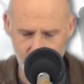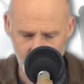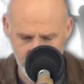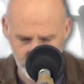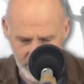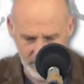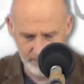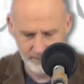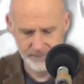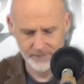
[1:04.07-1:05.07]
known
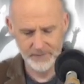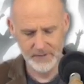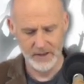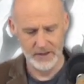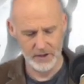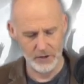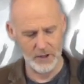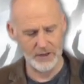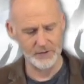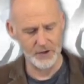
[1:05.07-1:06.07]
me. You
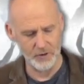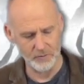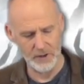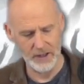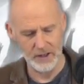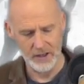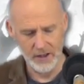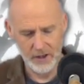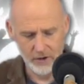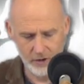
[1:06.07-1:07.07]
have known me.
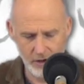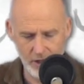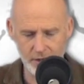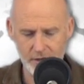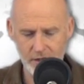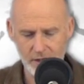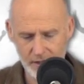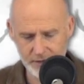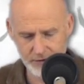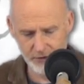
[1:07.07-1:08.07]
God
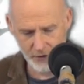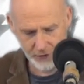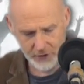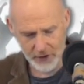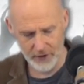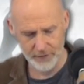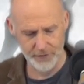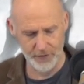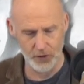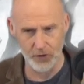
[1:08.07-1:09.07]
has done a
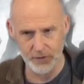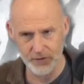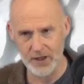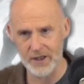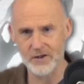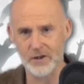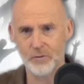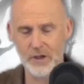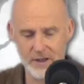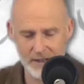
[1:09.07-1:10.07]
full data
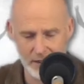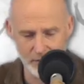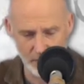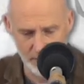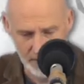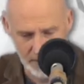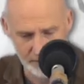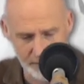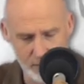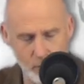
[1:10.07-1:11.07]
readout on
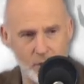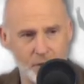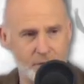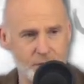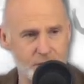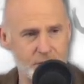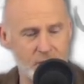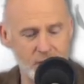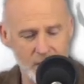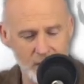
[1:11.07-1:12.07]
every one of
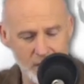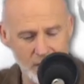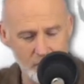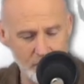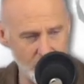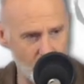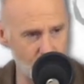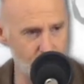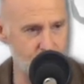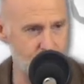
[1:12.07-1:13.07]
us
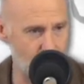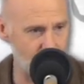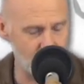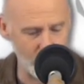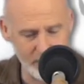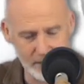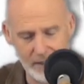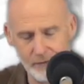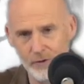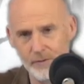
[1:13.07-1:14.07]
beyond the subatomic
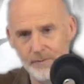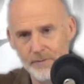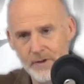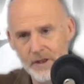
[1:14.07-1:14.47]
level,